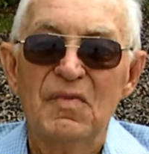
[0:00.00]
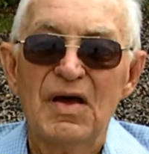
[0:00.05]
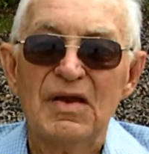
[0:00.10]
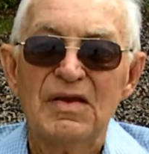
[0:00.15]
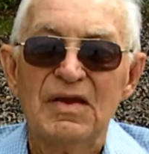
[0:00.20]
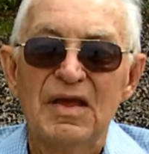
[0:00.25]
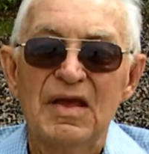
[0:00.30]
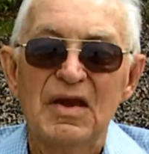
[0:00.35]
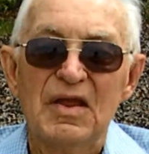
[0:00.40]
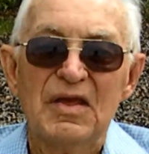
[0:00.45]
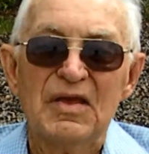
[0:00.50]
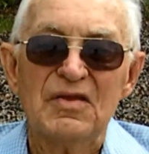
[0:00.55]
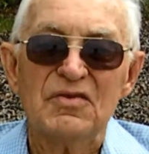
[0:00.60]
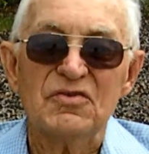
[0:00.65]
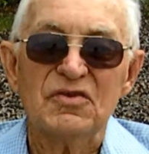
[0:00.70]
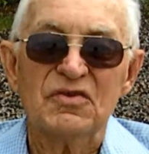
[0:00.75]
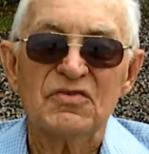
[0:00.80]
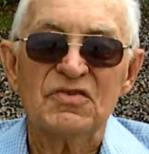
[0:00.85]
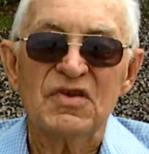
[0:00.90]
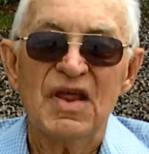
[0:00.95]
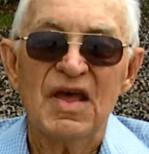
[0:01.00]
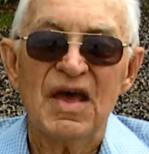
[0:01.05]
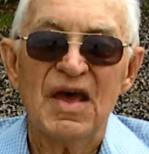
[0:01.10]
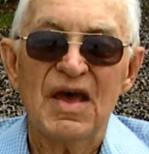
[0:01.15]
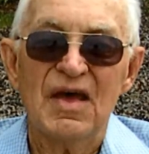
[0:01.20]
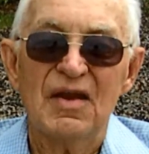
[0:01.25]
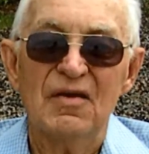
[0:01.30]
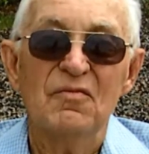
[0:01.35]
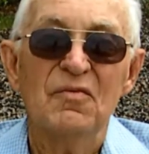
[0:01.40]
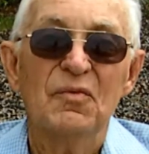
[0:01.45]
My daddy had just
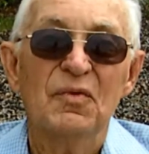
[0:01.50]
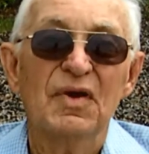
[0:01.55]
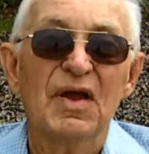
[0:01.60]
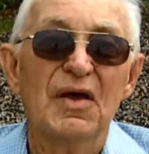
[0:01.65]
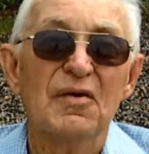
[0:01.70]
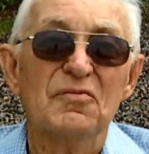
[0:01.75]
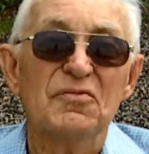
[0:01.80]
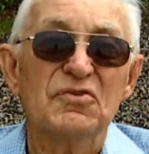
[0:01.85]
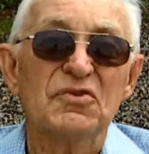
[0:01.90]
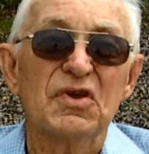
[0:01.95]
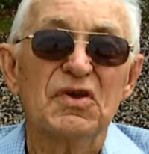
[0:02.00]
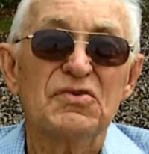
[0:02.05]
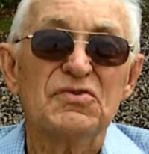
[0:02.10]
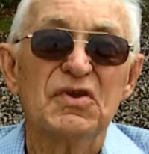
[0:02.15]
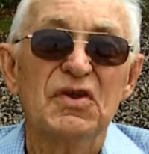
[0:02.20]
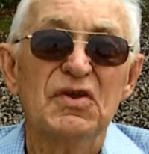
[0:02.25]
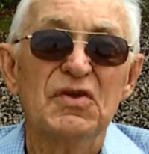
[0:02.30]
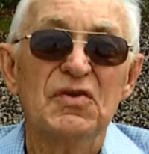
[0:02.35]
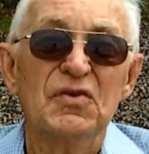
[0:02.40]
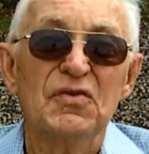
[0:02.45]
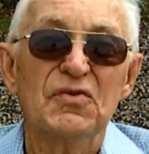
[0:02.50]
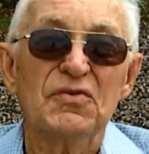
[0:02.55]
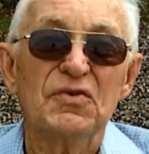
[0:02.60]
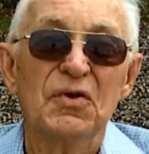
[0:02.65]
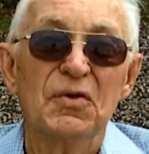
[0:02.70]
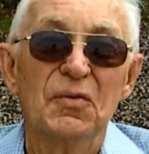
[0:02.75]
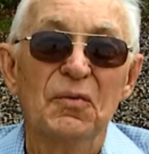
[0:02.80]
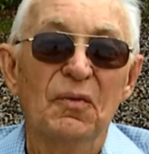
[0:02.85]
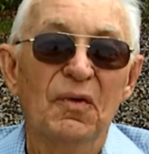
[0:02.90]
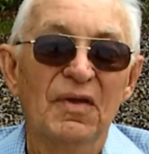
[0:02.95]
died when I was 16 years
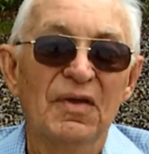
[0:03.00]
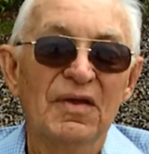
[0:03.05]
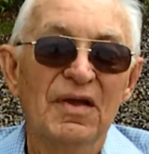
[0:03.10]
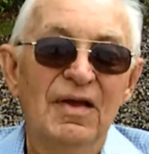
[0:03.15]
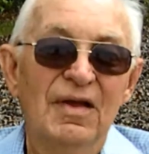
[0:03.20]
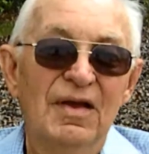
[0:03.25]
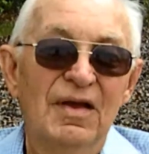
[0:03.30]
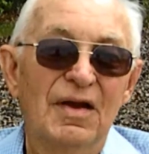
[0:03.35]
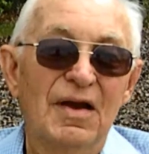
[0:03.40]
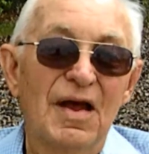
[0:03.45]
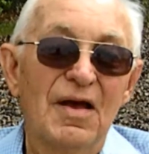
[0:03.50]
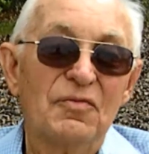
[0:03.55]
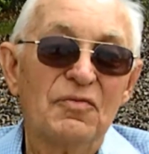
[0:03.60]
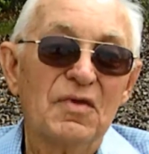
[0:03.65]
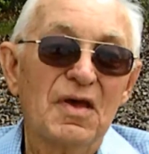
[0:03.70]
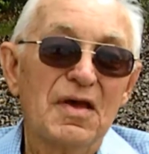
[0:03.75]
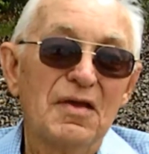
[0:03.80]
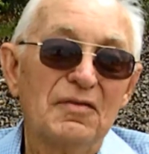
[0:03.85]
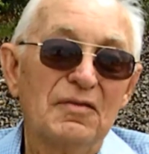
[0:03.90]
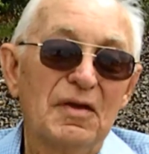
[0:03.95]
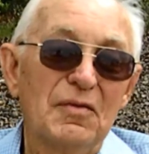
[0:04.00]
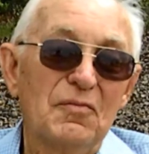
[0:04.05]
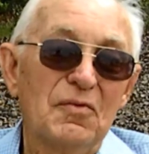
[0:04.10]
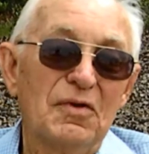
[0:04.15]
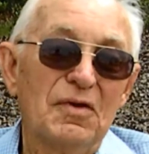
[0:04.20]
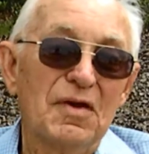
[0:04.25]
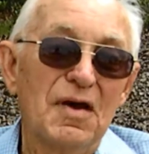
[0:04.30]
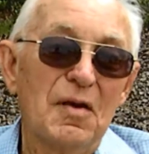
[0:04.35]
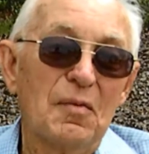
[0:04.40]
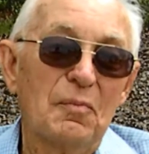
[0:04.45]
old, and I think they were
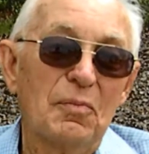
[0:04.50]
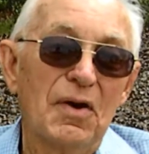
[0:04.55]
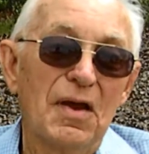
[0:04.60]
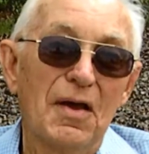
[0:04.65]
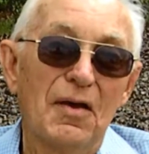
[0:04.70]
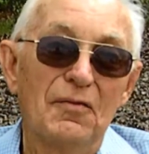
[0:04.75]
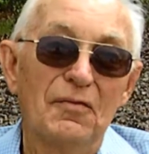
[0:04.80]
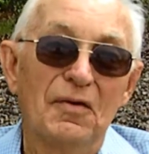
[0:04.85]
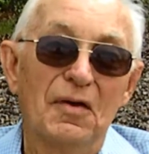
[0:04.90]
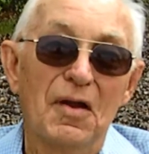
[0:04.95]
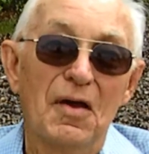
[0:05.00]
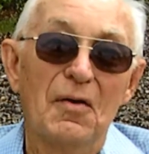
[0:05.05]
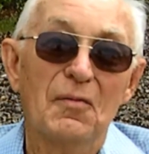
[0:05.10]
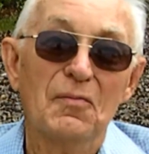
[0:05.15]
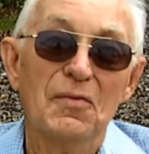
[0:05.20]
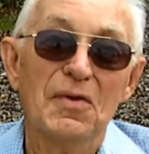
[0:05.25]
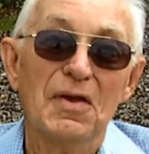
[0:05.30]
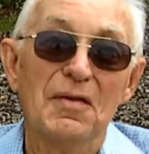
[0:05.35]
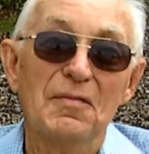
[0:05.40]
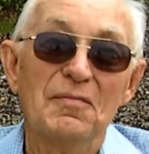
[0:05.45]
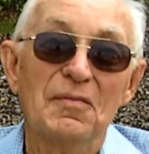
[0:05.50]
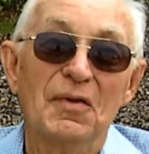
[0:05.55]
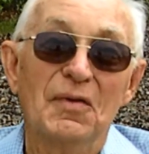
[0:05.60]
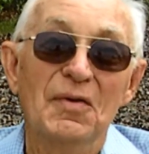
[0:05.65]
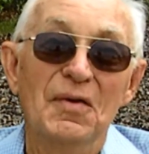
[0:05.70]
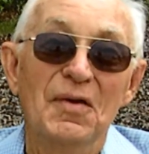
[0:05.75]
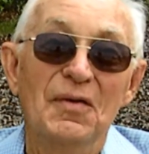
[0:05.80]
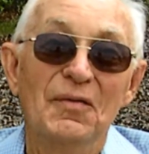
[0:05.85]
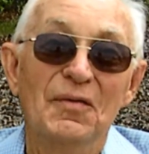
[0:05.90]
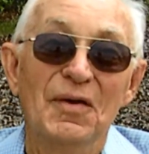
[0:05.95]
kind of proud that I went
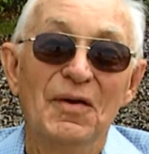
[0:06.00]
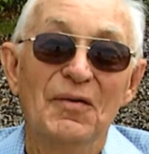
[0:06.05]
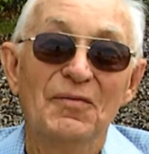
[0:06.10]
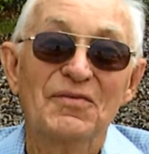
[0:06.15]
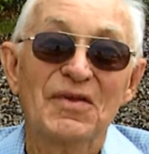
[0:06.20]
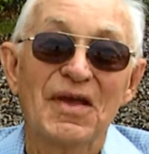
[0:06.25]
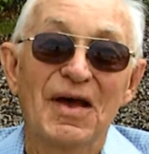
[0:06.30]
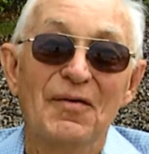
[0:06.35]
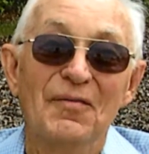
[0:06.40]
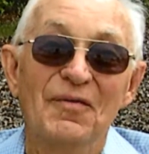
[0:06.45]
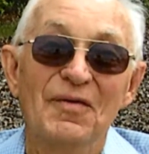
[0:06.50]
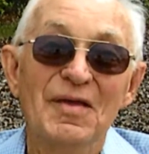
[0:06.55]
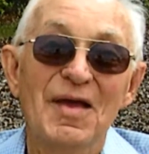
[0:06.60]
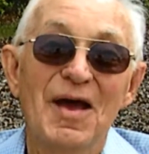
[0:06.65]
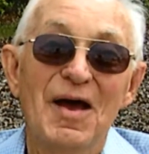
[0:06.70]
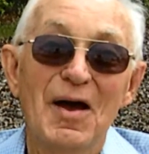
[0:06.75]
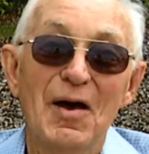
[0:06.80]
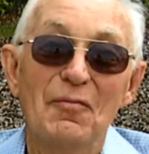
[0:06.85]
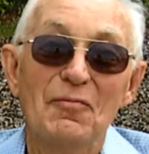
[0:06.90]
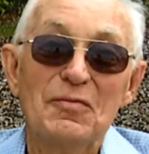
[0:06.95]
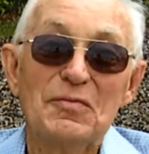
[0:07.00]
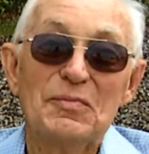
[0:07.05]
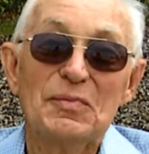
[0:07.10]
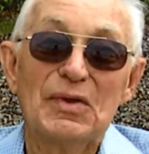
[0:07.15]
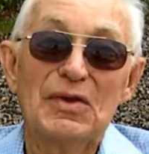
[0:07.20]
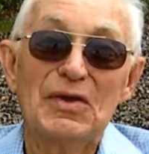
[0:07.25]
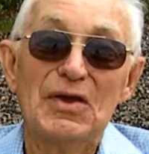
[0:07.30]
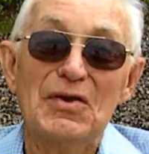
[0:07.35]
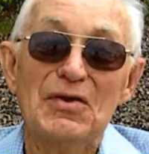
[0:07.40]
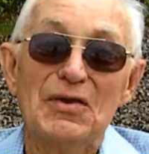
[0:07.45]
because I was
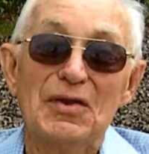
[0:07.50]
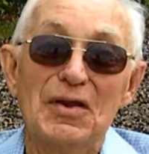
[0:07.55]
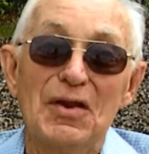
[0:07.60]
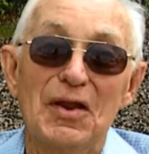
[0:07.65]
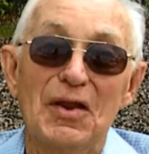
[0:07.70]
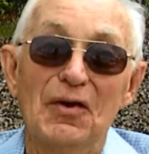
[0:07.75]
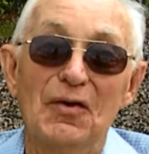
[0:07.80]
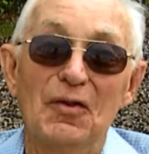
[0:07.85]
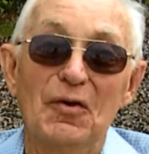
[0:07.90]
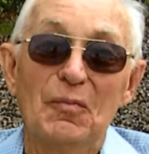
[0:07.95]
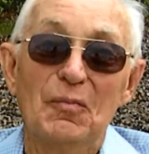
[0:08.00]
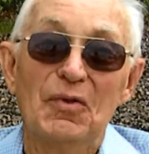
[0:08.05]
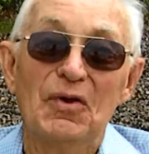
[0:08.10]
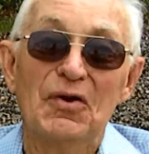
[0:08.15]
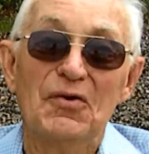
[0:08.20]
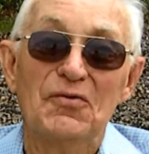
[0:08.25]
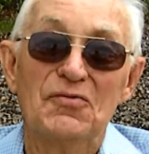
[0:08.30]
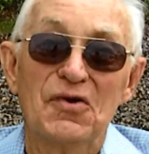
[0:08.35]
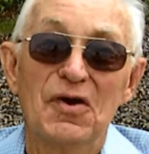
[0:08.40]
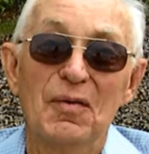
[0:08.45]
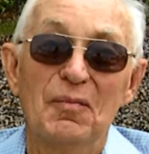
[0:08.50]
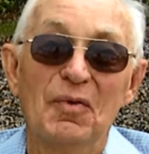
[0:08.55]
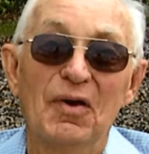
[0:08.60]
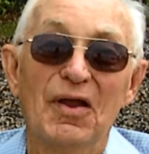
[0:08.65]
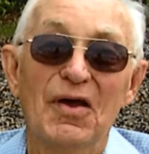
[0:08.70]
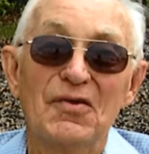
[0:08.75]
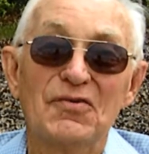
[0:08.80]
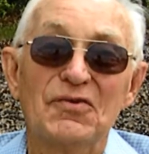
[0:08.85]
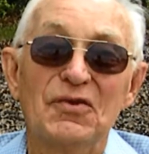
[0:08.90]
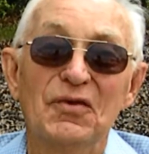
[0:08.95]
beginning to get in a little bit of trouble
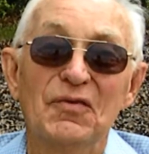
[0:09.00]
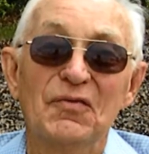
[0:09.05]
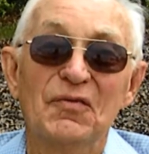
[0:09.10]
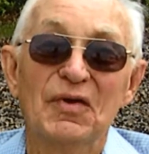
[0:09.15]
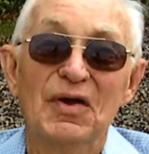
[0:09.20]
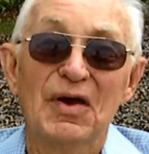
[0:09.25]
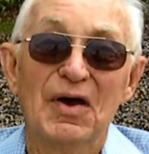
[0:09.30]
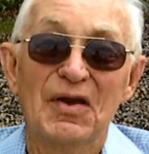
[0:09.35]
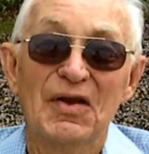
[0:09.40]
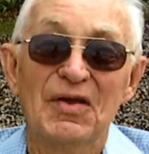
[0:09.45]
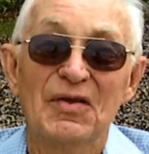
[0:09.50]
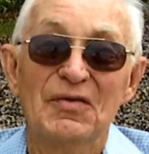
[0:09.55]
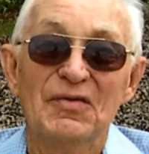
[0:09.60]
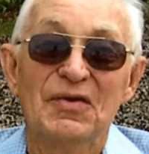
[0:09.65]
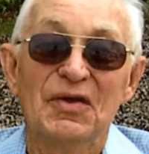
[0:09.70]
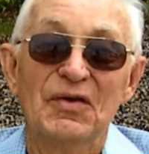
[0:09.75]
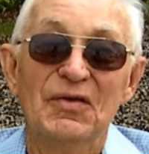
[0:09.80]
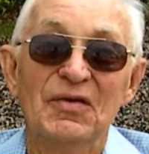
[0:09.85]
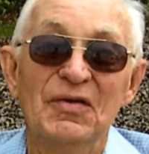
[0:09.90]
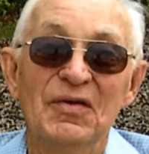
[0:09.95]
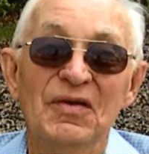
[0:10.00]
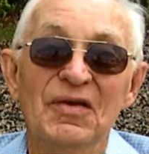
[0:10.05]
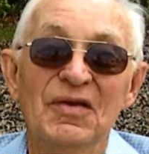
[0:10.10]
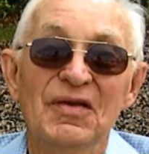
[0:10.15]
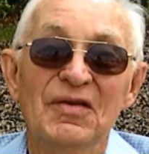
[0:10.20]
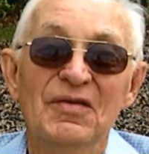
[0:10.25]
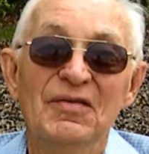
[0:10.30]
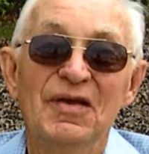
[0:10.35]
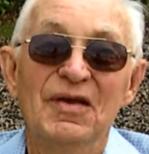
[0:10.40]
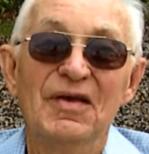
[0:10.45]
I shouldn't have got into,
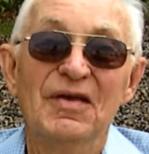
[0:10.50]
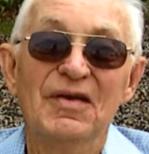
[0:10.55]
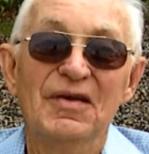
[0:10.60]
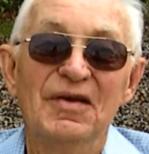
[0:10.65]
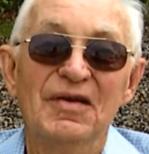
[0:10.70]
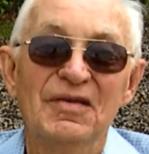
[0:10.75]
and